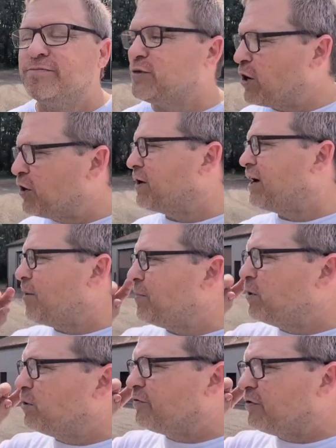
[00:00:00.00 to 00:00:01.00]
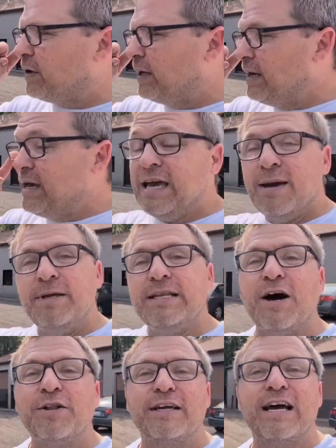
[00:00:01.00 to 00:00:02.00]
Turned out beautiful. Hit me
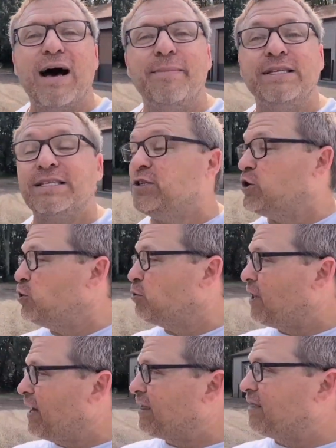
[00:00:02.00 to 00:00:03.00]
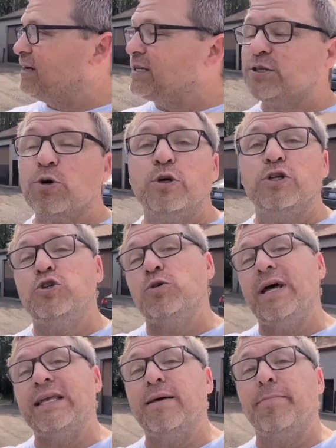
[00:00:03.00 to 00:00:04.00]
down in the comments. Do you like this, or did you
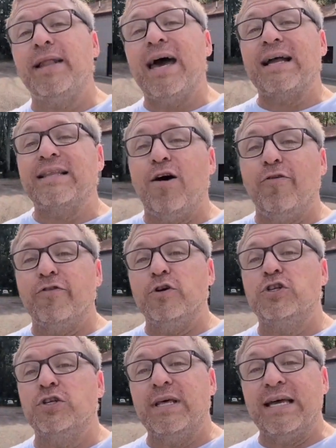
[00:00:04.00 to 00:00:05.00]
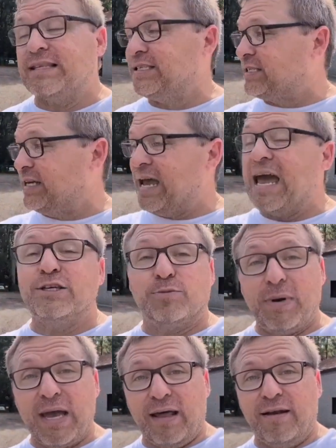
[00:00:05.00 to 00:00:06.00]
like the blacked out version that this thing has
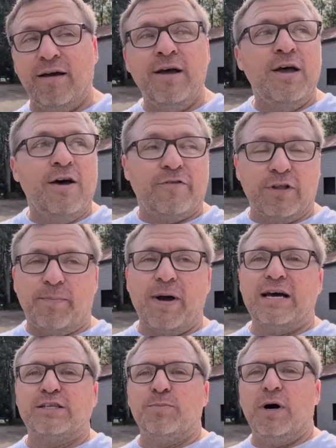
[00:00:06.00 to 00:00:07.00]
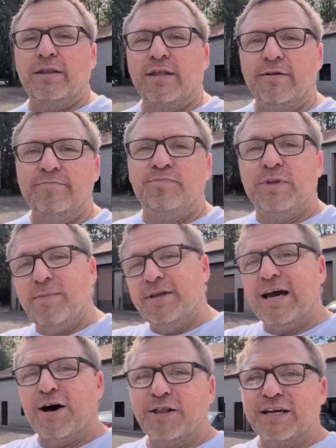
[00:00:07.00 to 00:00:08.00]
been for the past month? Hit me
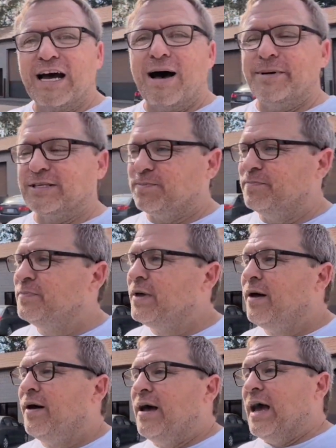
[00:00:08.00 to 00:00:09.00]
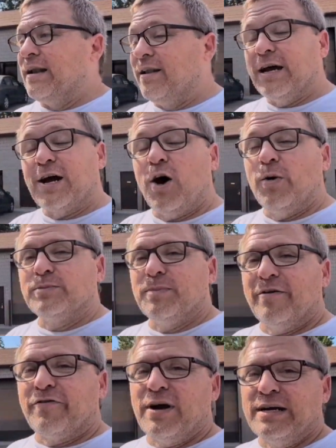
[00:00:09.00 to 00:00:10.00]
down in the comments. And like always,
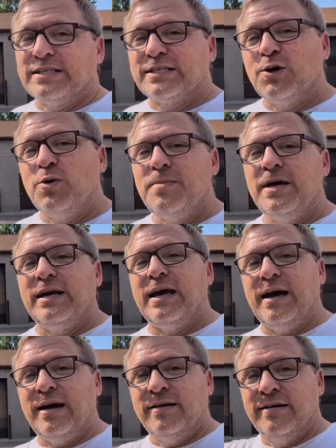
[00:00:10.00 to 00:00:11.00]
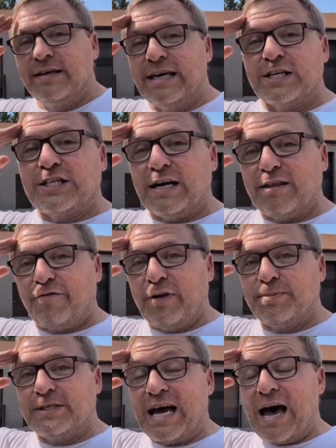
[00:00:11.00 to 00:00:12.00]
my friends, till we meet again, catch you on the
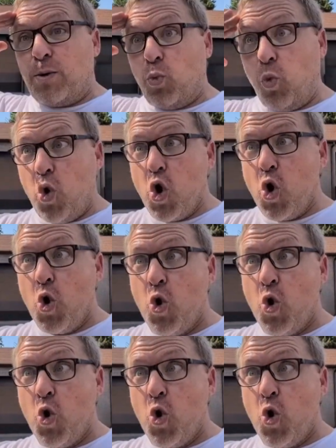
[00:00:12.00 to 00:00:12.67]
flip side. Woo!